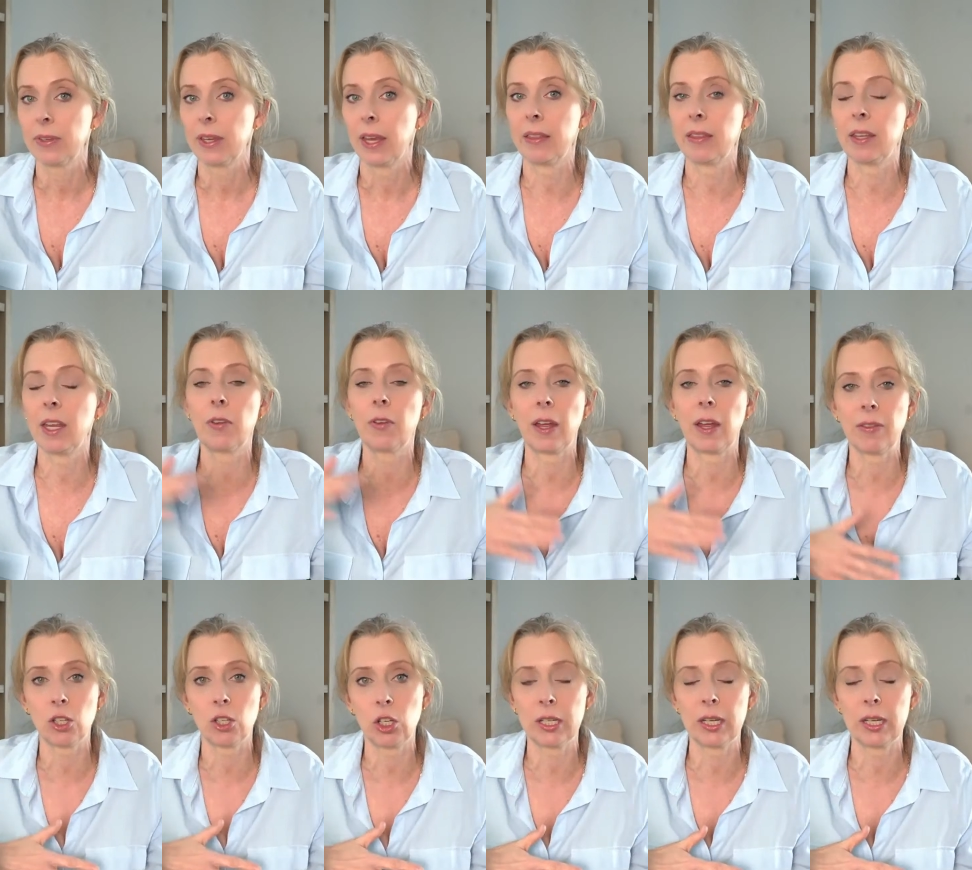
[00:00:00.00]
in the event
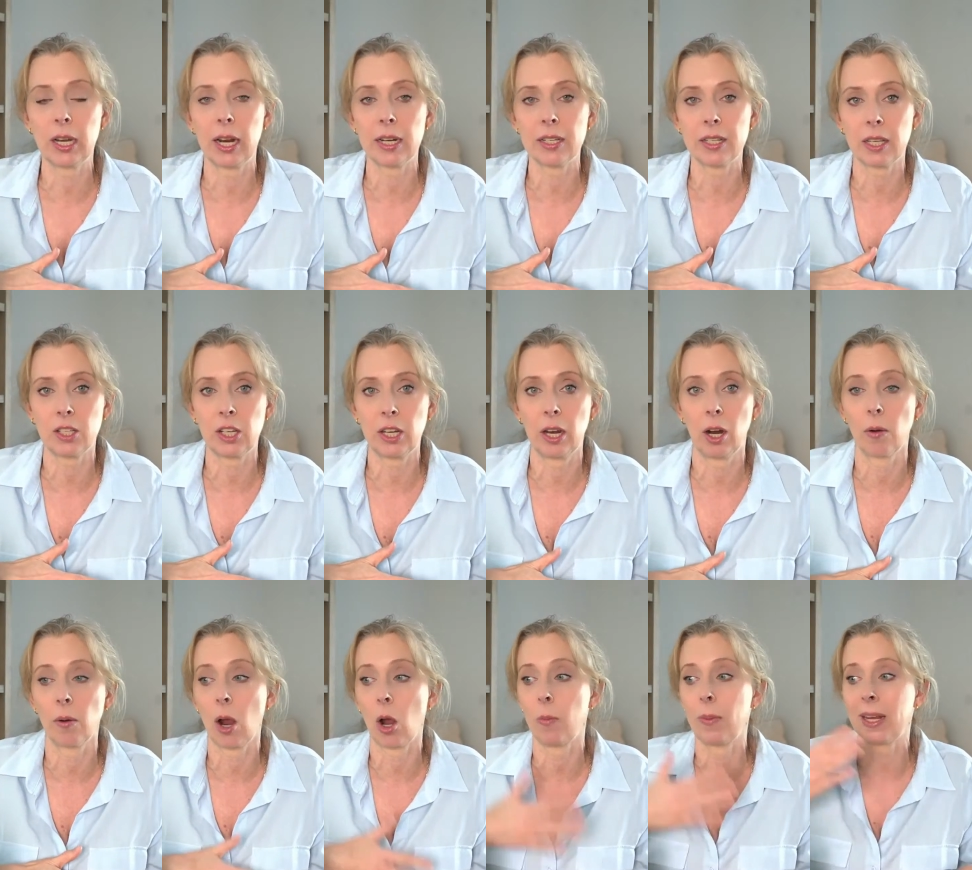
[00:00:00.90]
that she denies the
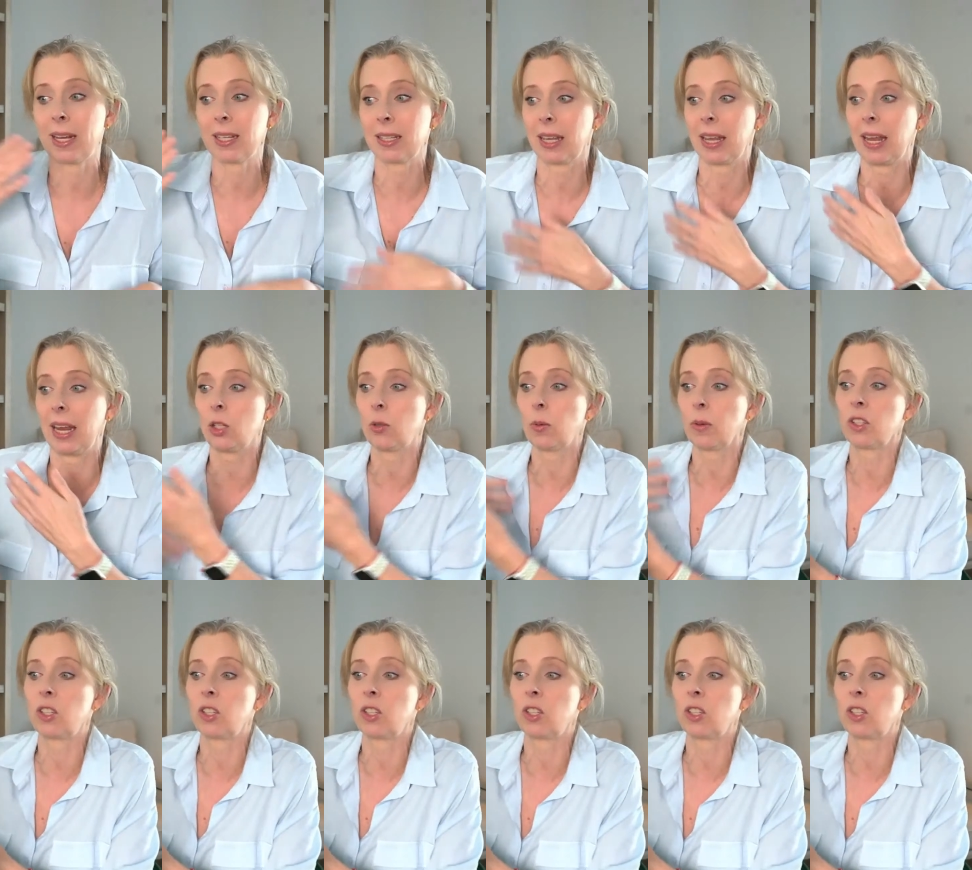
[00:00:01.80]
TRO, because the case will